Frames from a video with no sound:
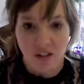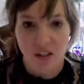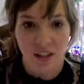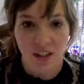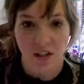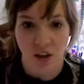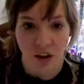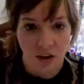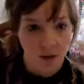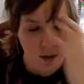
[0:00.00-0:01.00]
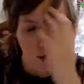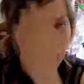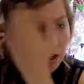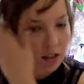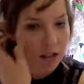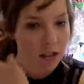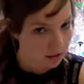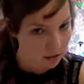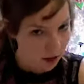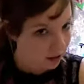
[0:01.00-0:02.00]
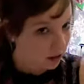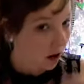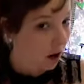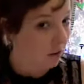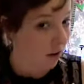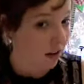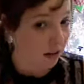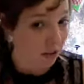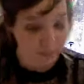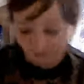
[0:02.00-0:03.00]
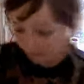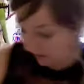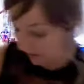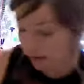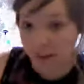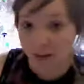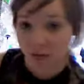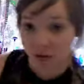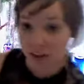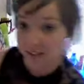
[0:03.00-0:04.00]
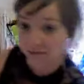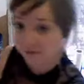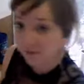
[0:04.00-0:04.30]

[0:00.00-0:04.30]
just get started because I could talk forever if we didn't.